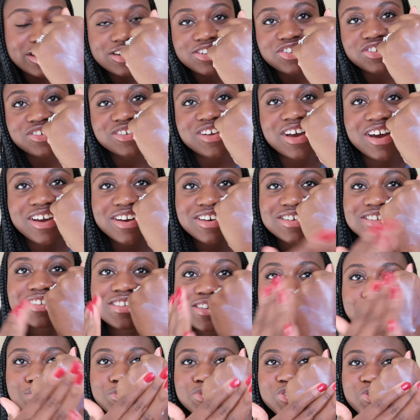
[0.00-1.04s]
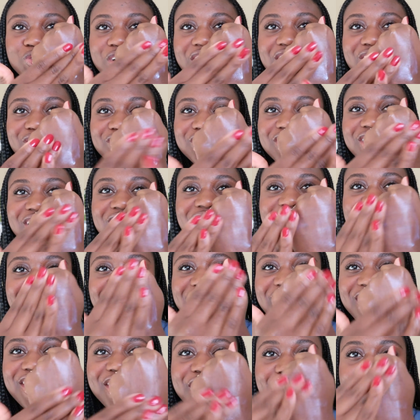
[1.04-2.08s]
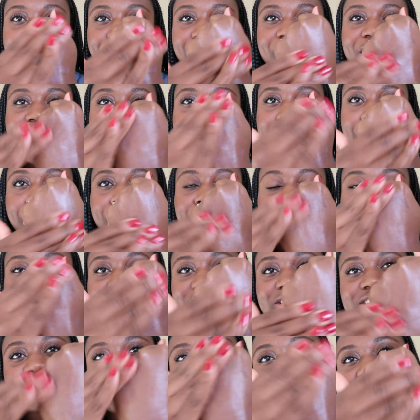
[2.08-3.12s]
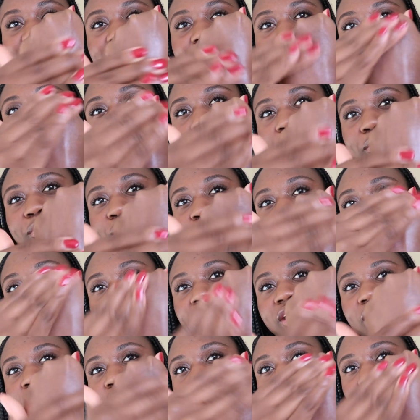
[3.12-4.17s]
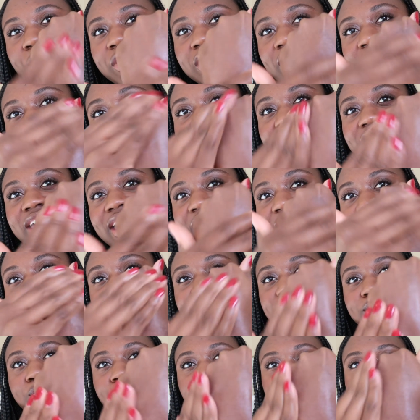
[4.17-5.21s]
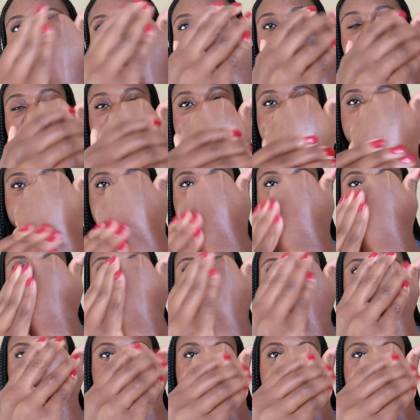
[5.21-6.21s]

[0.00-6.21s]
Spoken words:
It just kind of slips around and it blends in pretty quickly as well, as you guys will